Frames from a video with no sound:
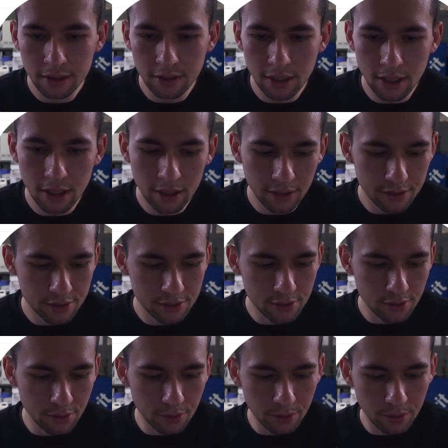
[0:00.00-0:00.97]
Let's
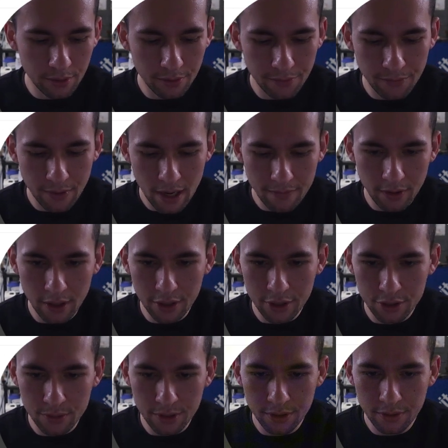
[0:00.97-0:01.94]
do
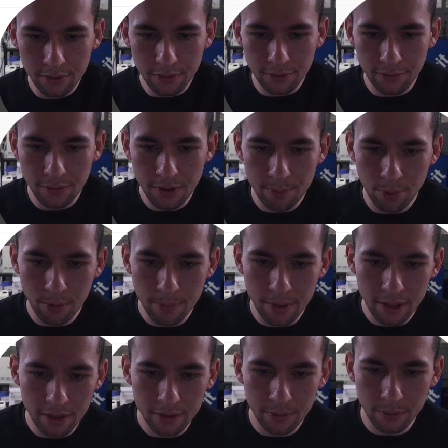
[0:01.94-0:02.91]
500 feet per
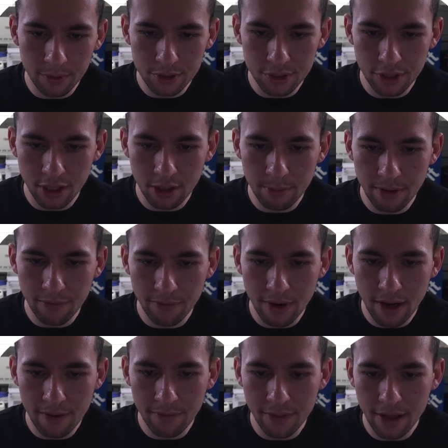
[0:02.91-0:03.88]
minute, which is going to be
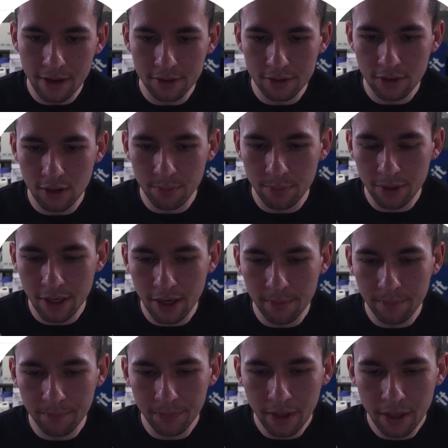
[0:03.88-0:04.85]
5,000
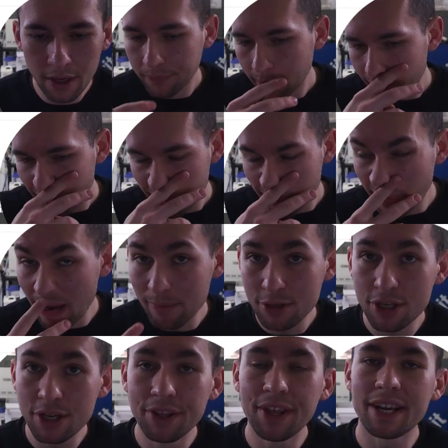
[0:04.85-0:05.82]
RPM. My
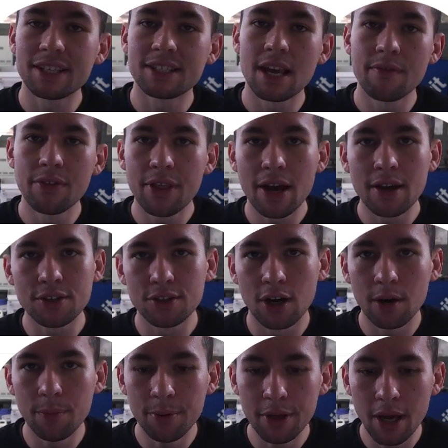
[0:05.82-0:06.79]
machine likes 7,000
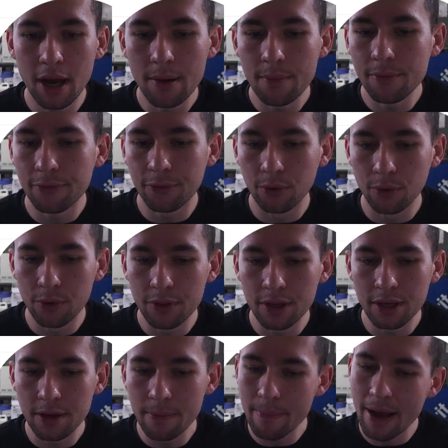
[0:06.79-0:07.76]
RPM for
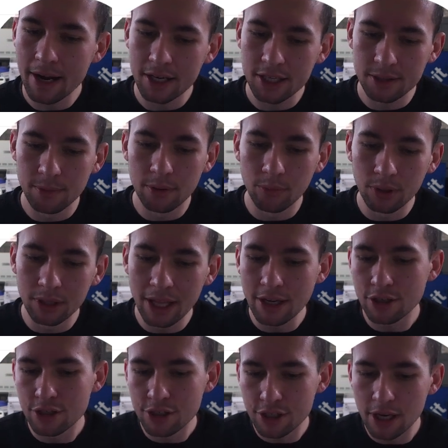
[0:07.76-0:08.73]
the maximum
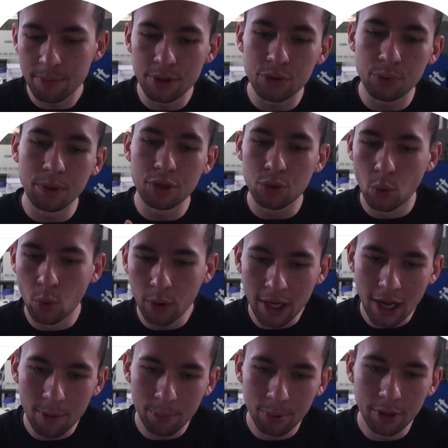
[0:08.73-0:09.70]
relationship between torque
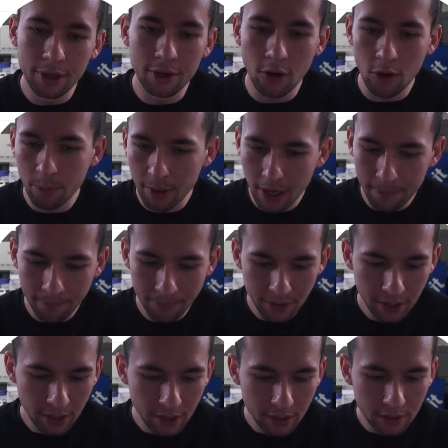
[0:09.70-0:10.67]
output and
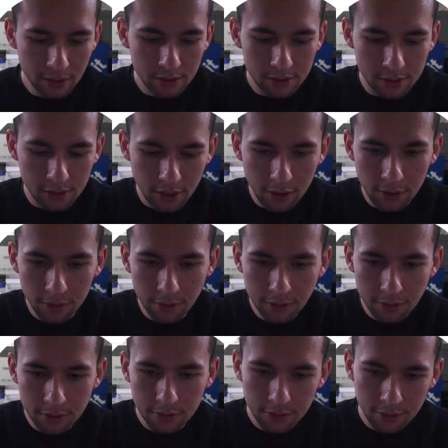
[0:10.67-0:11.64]
RPM.
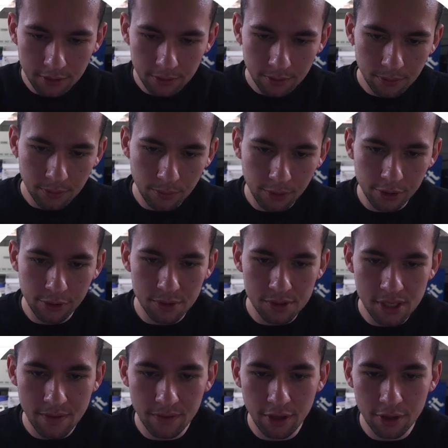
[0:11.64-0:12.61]
So we're going to do
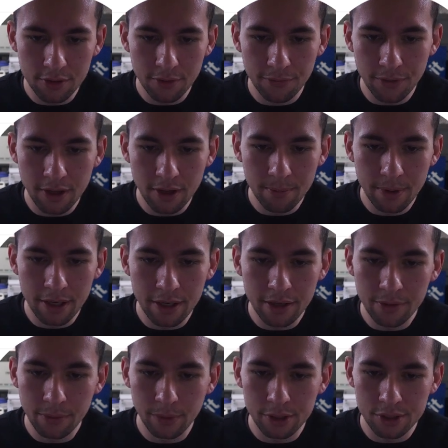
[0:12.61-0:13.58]
700 feet a minute,
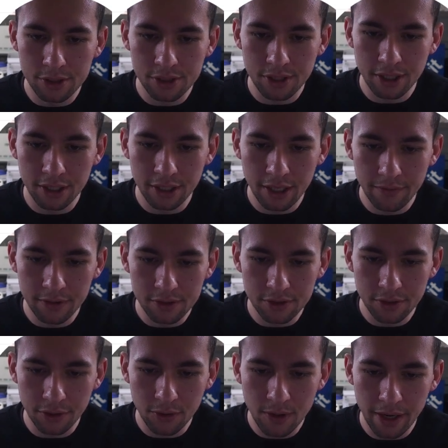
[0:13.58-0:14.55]
which is going to give us
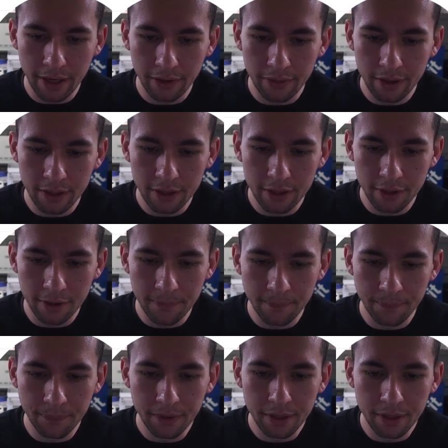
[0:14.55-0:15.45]
the correct thing here.